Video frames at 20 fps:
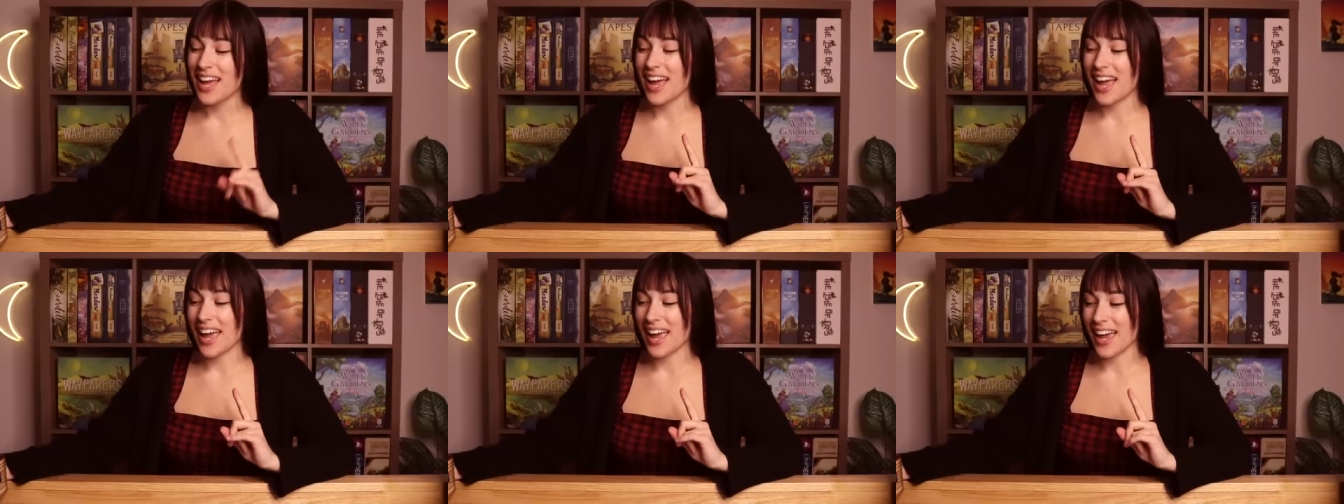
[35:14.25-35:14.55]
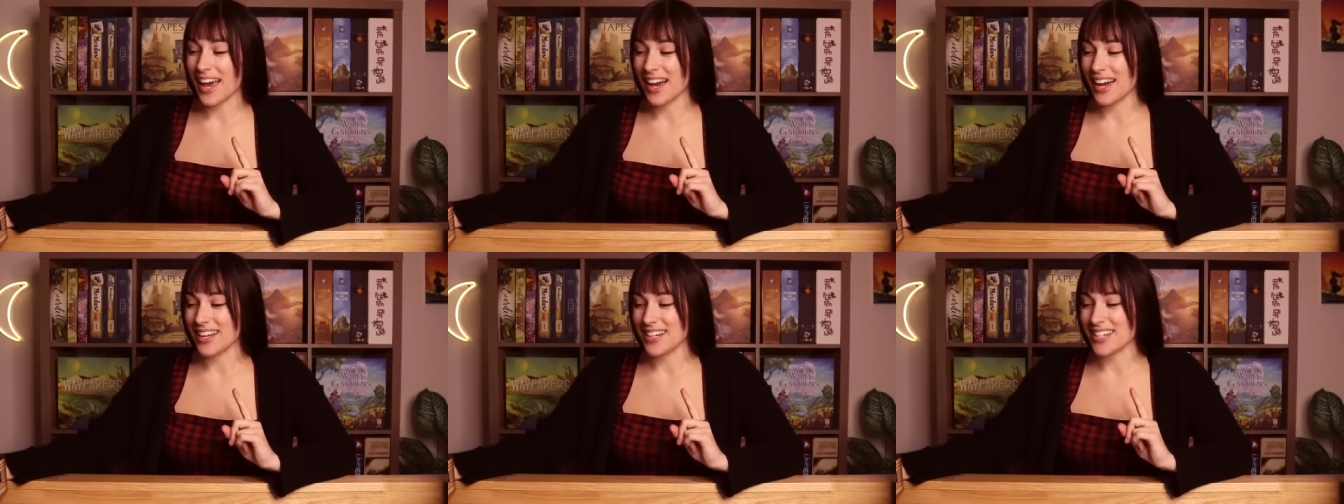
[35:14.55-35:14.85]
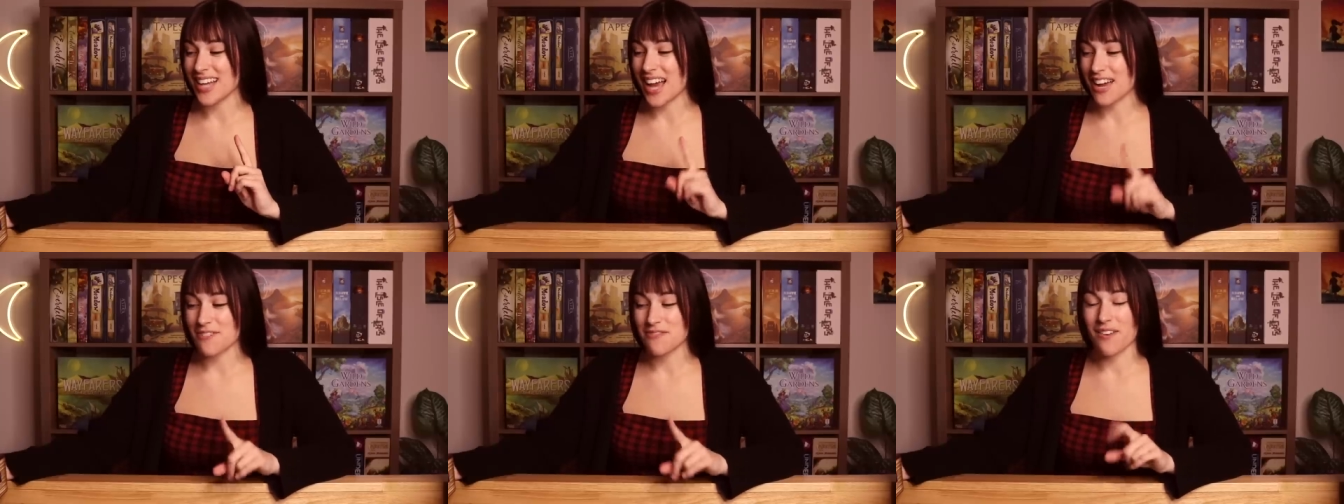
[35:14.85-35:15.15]
And
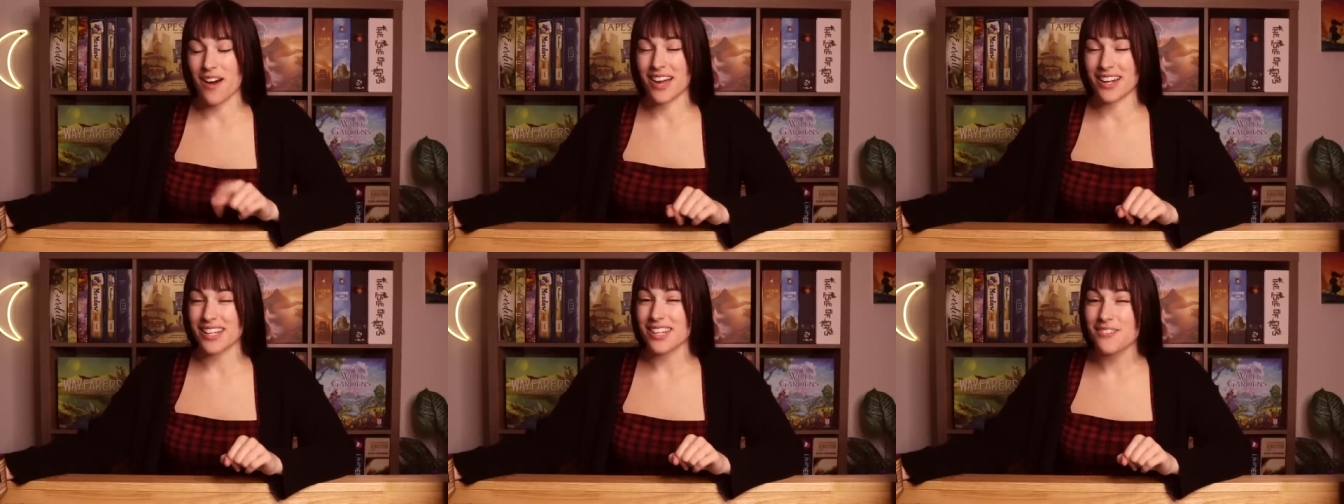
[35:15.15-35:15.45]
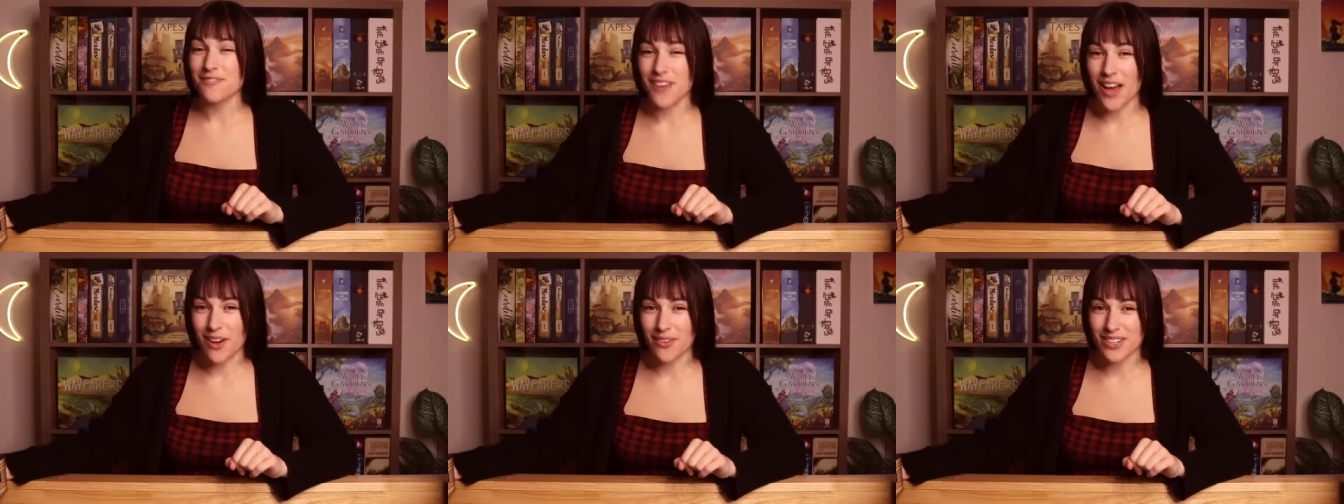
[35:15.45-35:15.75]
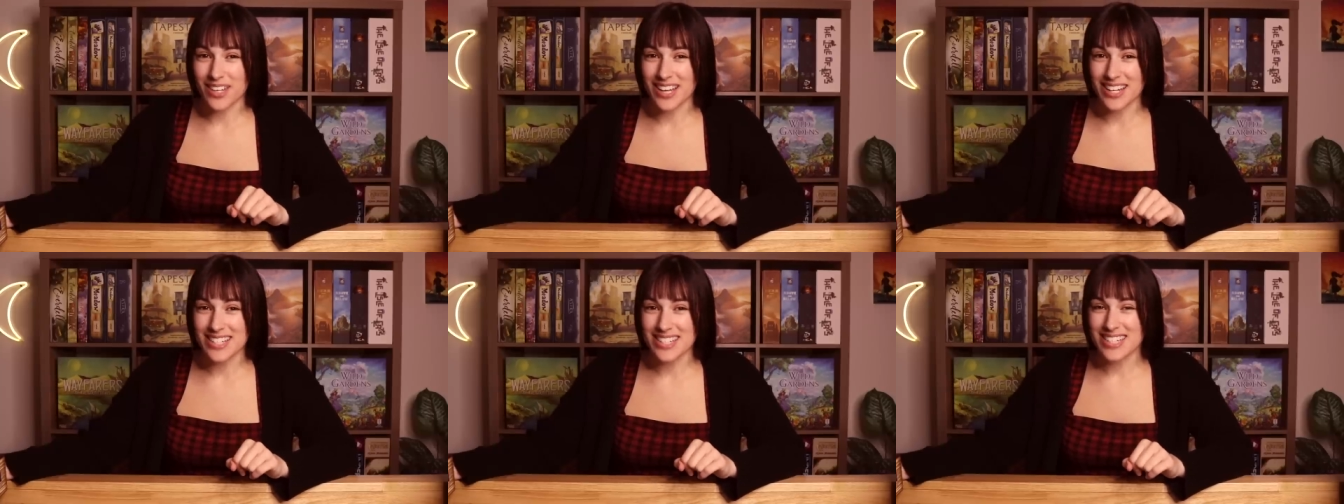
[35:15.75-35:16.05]
I finally found
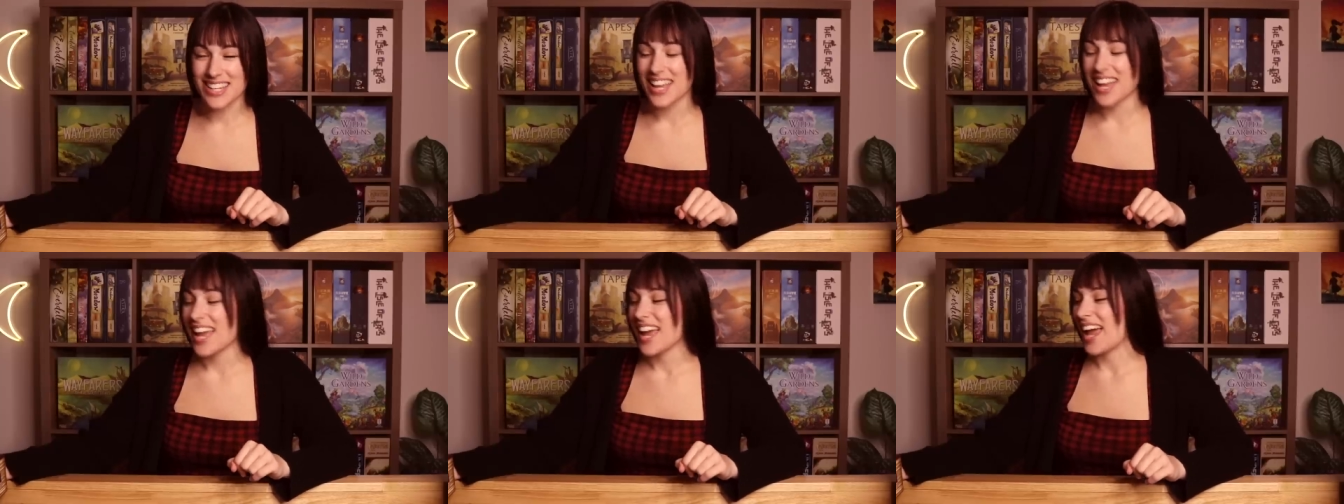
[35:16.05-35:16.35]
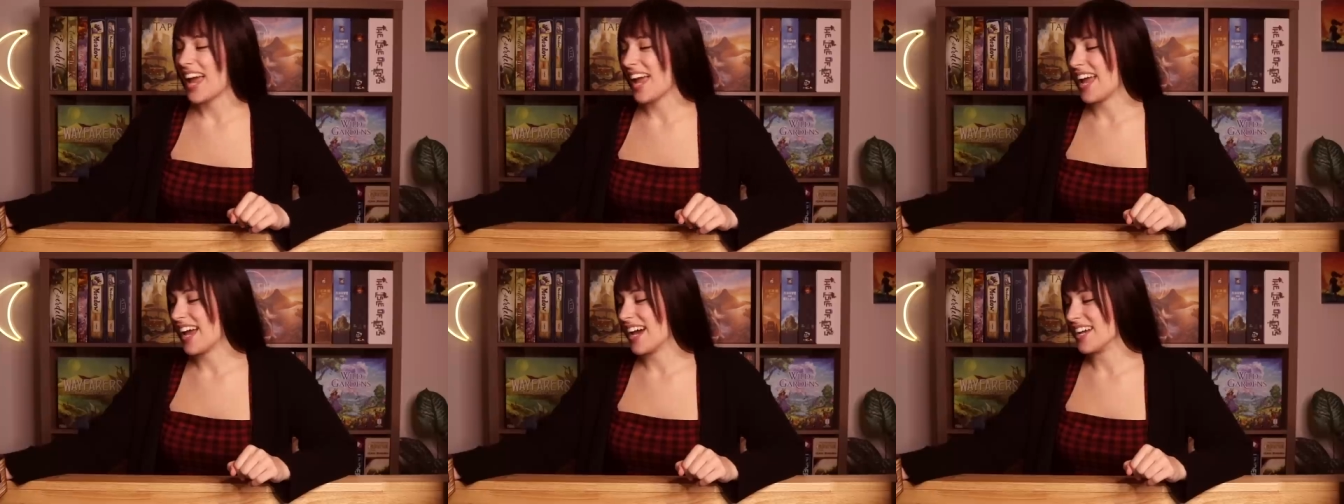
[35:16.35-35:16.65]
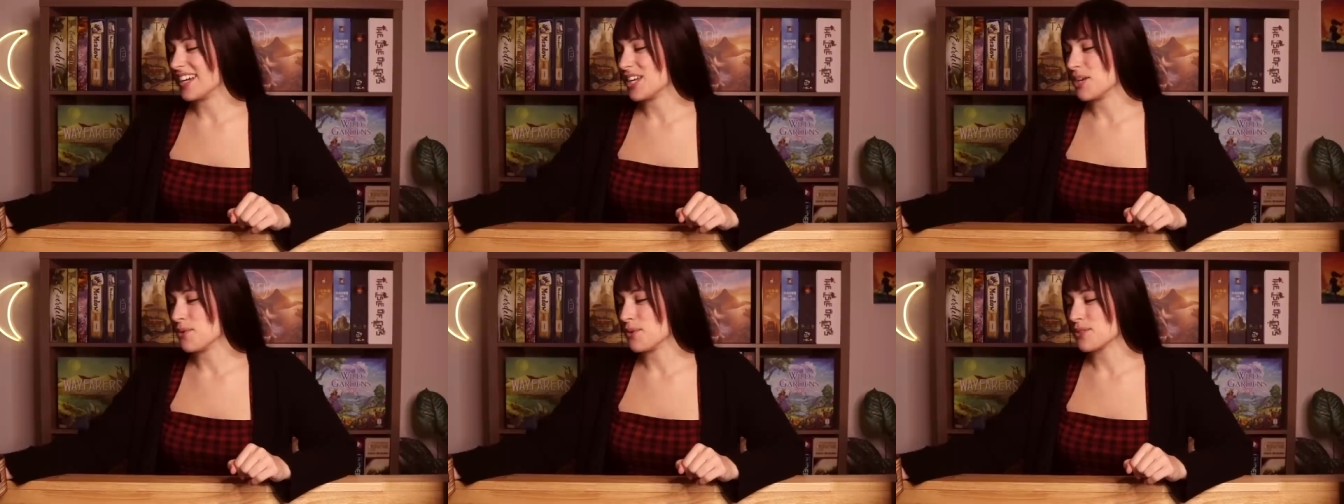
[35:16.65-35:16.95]
it,
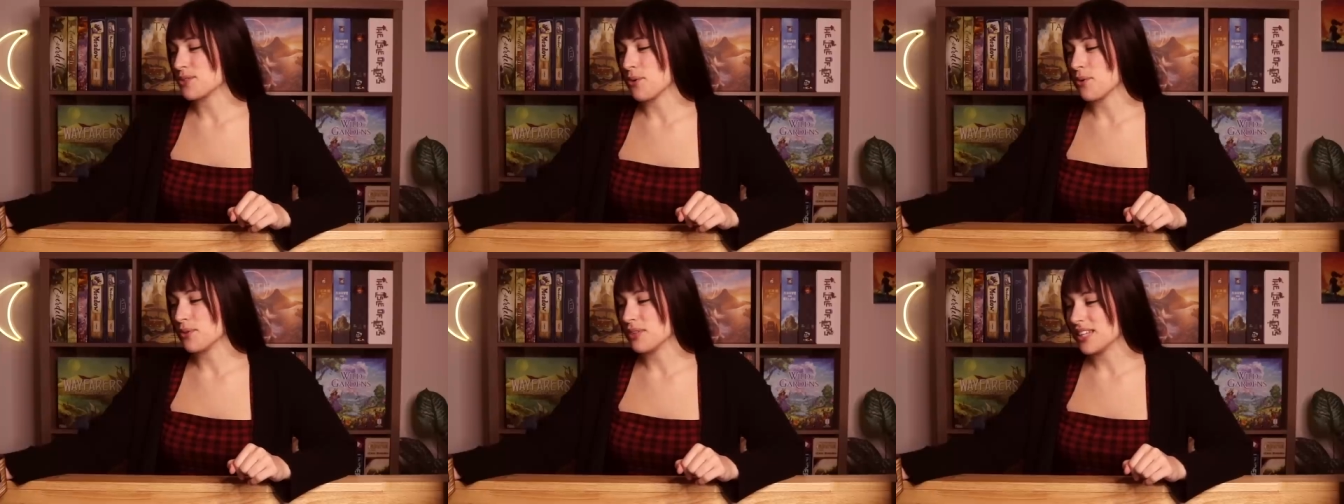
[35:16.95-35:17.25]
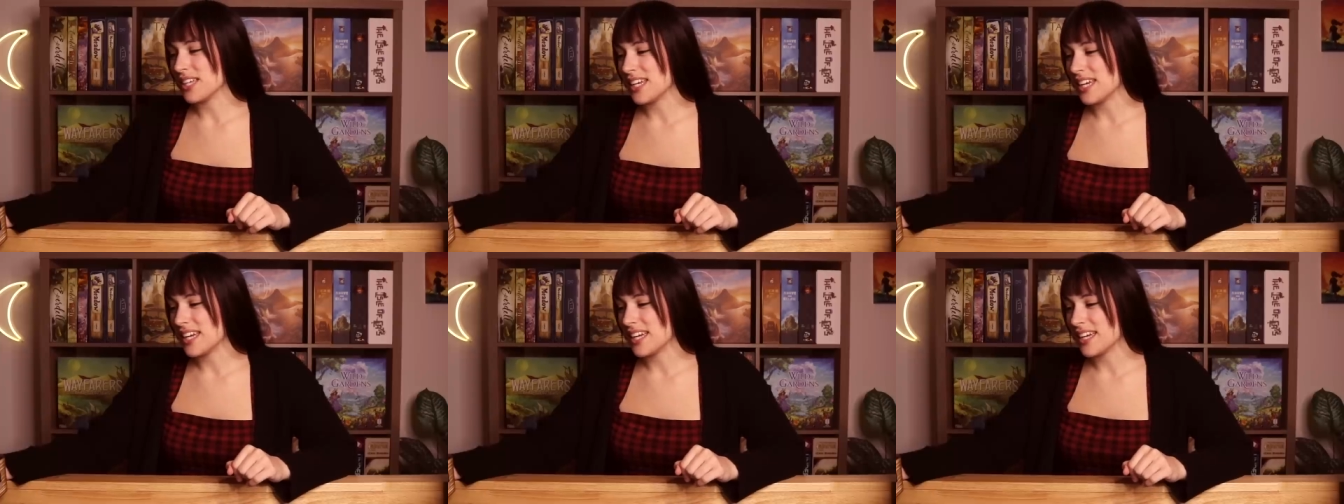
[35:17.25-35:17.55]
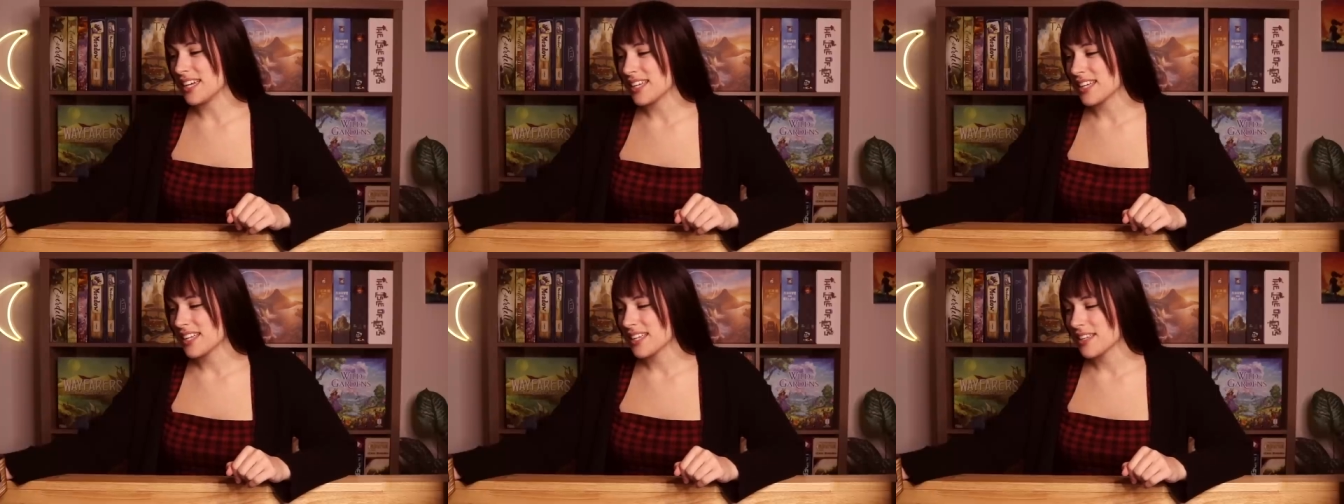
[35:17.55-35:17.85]
and it was
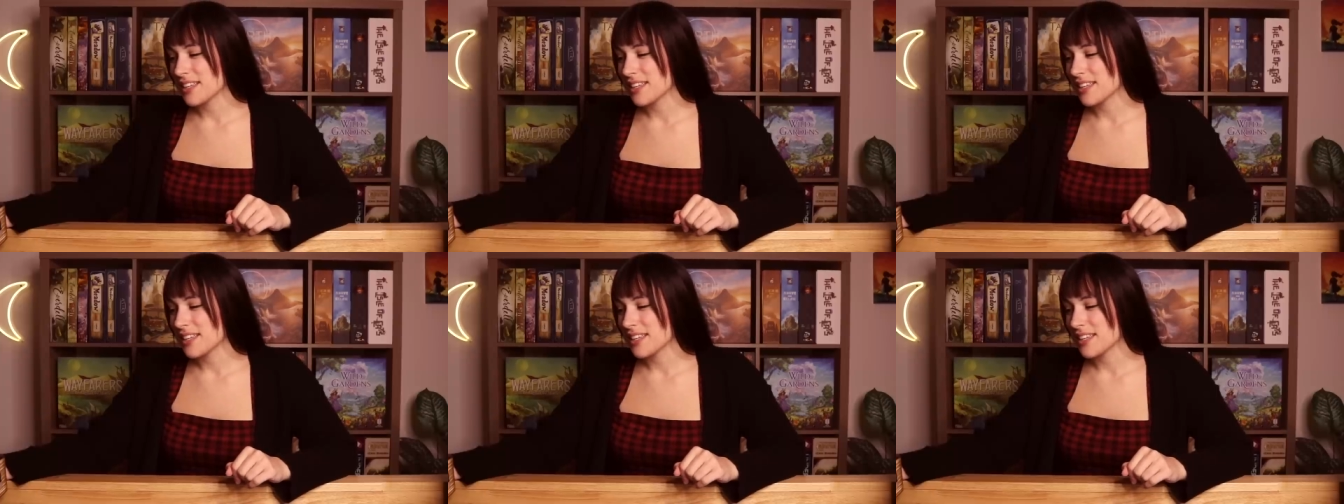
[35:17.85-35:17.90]
only